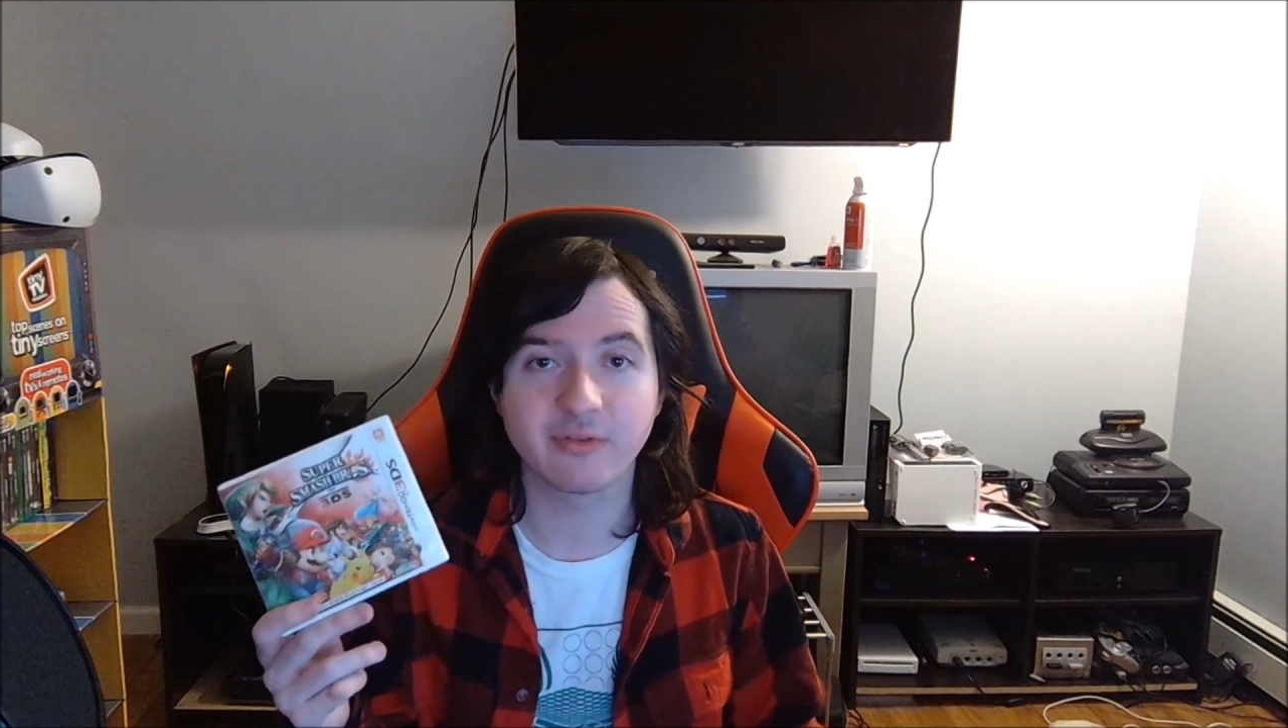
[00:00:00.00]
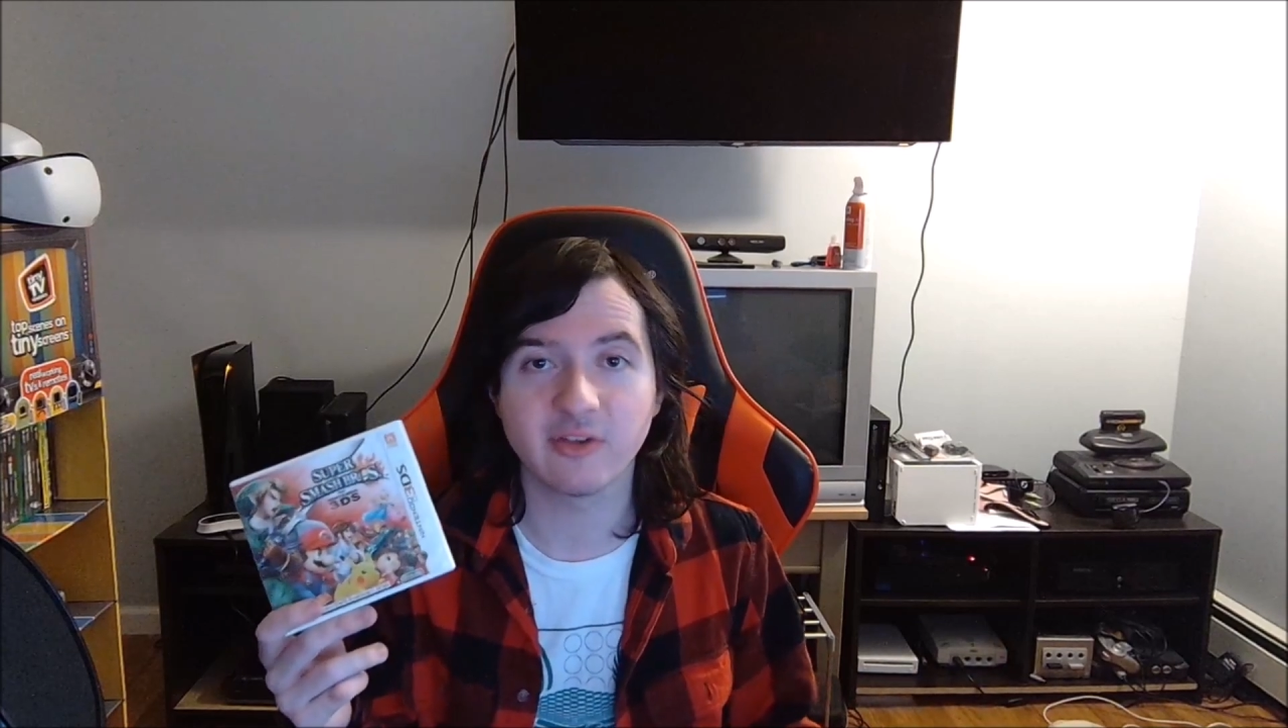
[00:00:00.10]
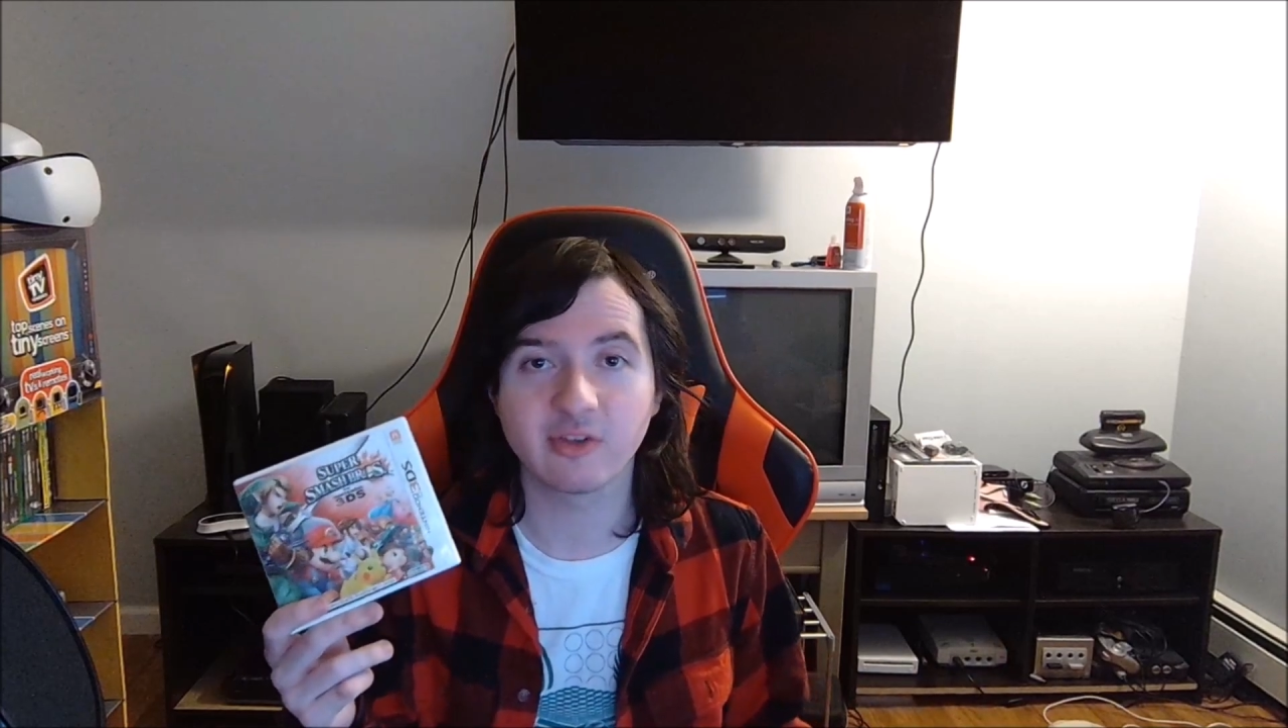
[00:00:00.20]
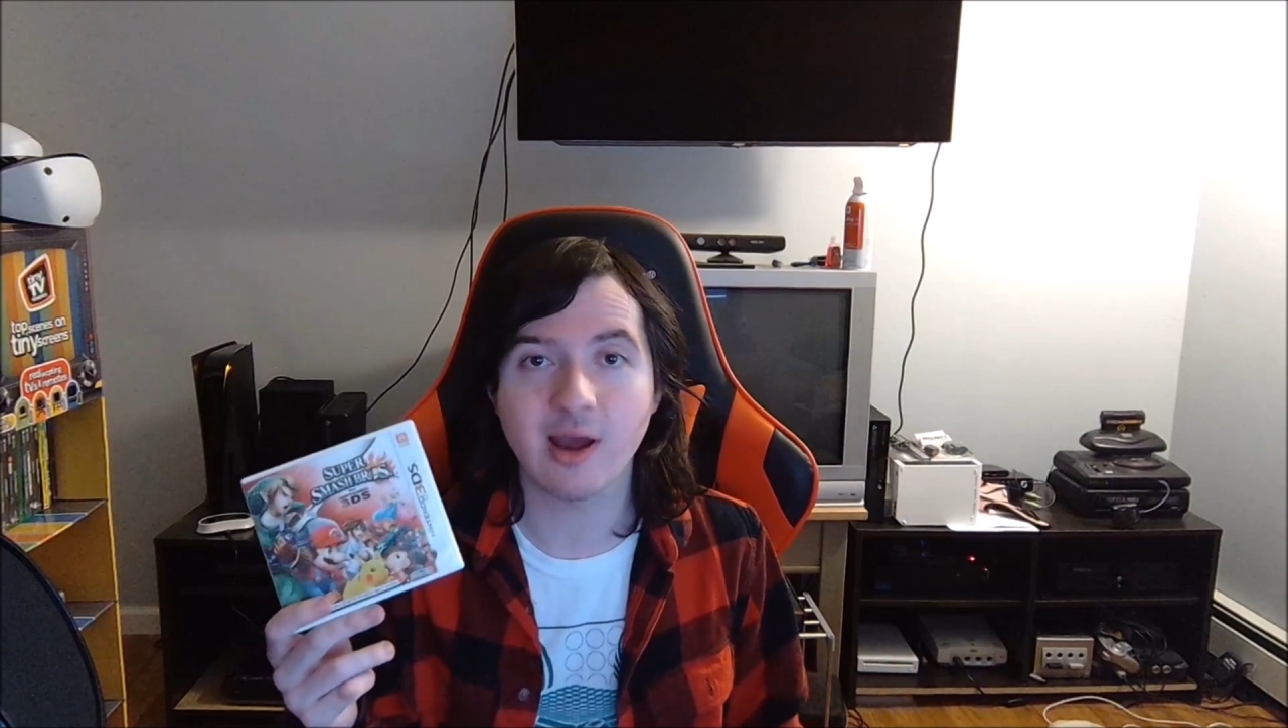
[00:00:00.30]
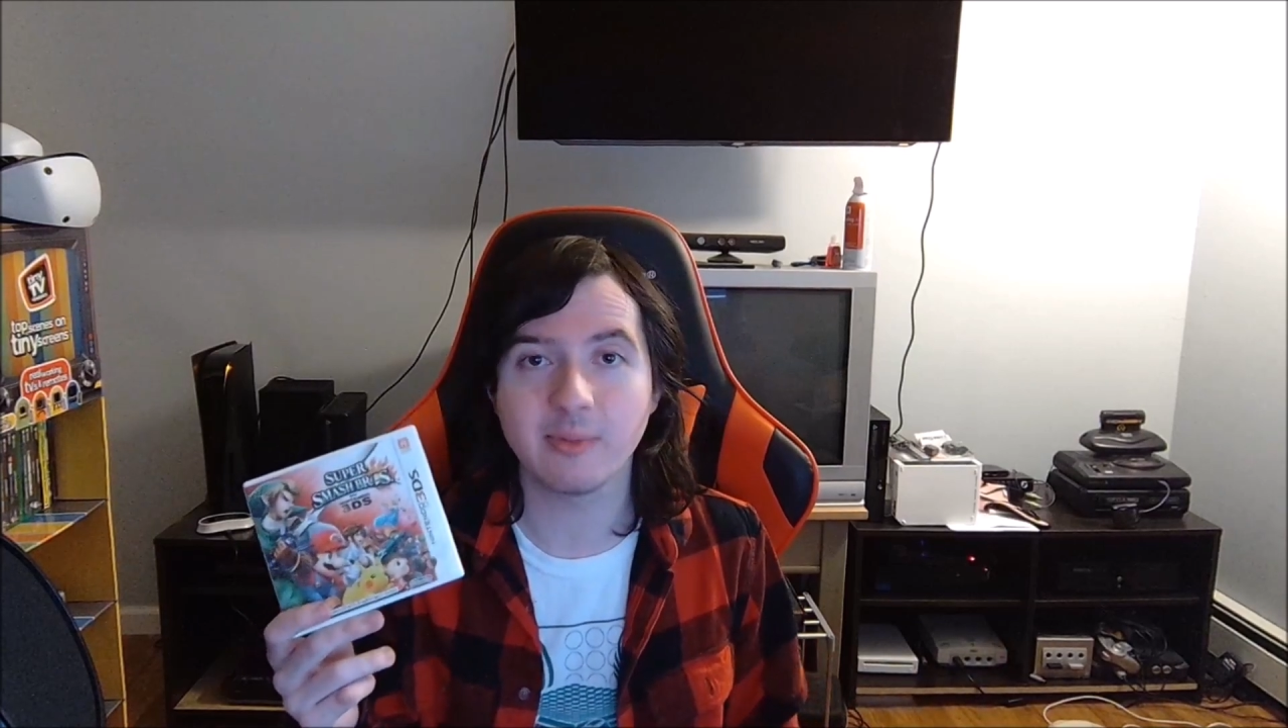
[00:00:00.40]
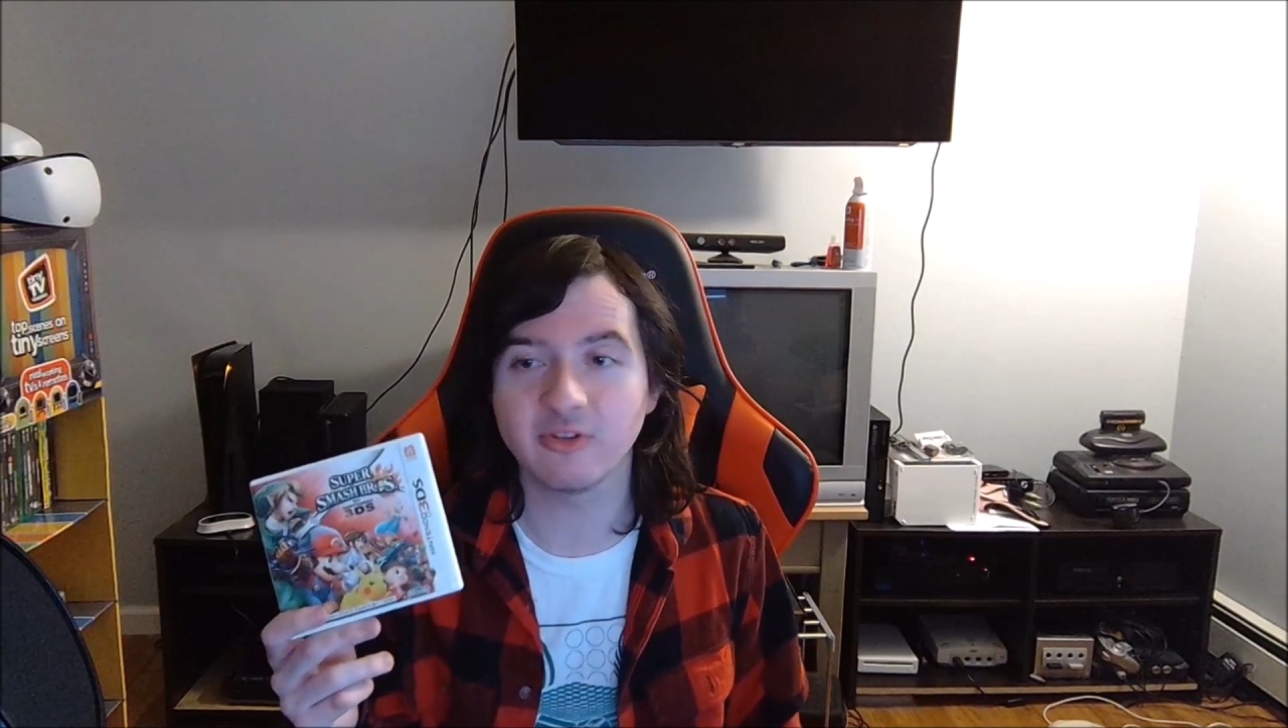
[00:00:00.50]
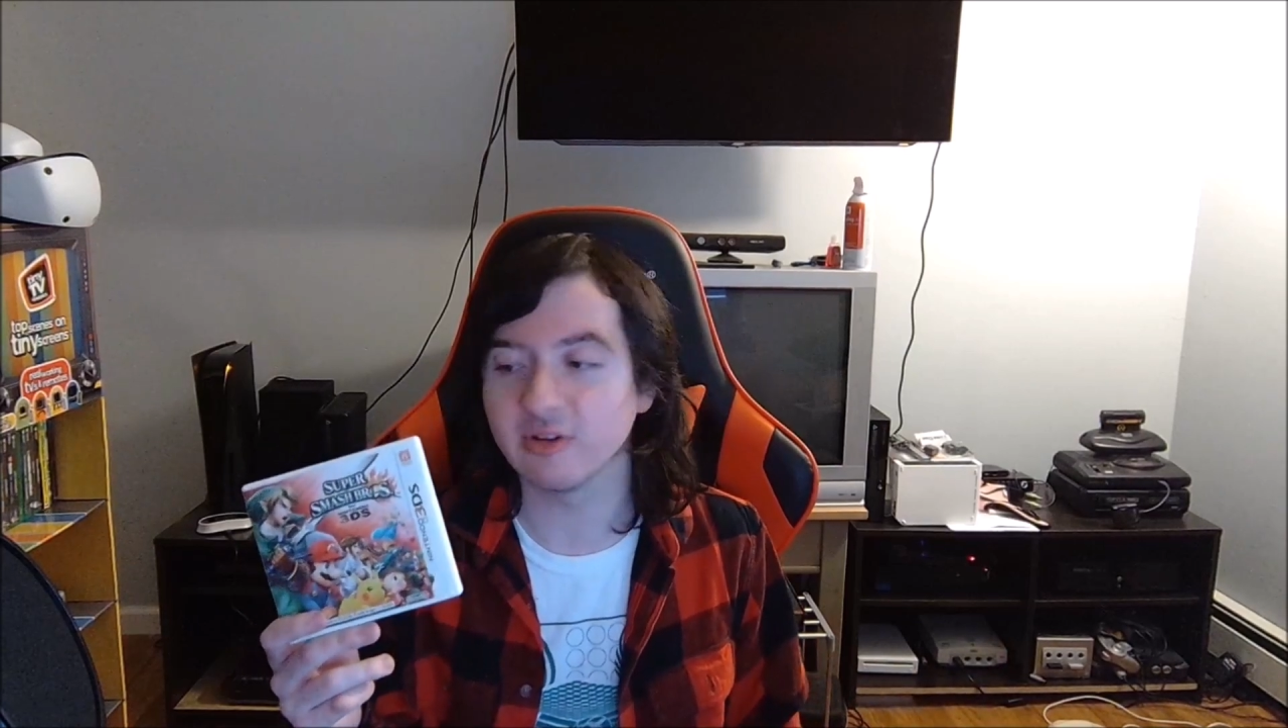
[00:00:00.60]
friends' copies,